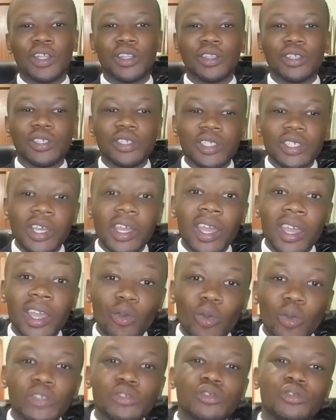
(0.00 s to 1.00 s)
The DA
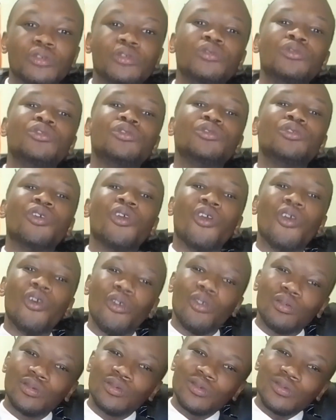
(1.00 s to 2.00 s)
wants you to know
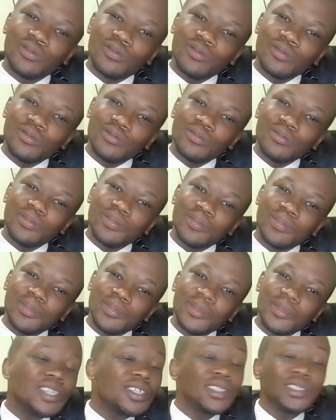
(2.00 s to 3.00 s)

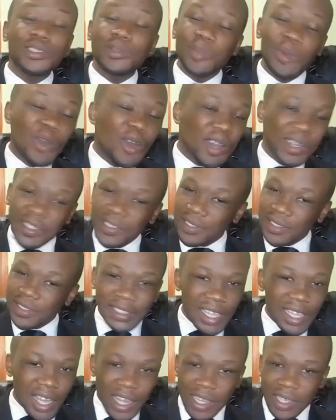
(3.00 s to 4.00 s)
that it is more
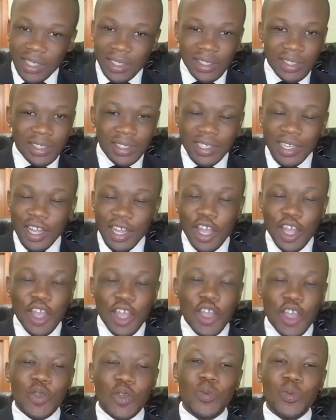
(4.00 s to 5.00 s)
concerned
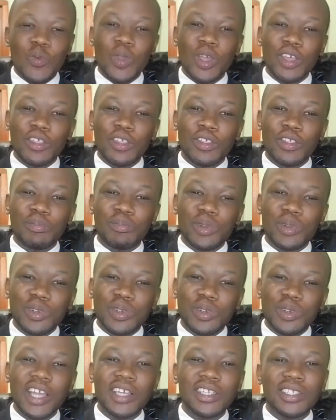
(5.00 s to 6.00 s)
with
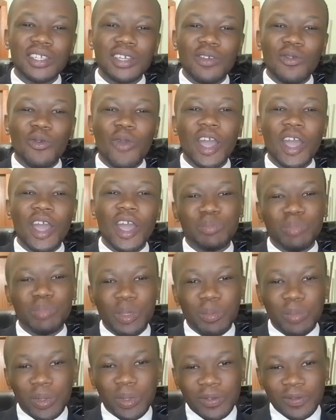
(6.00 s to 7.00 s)
protecting white
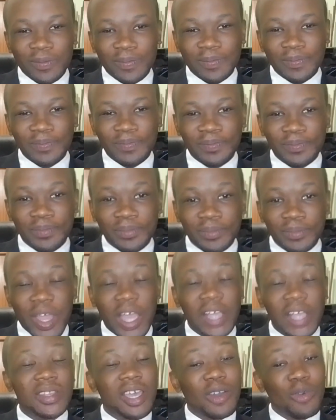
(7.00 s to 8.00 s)
people
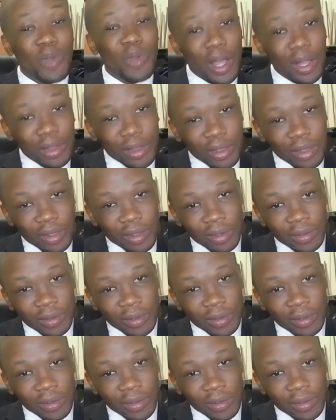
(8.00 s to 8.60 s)
and their wealth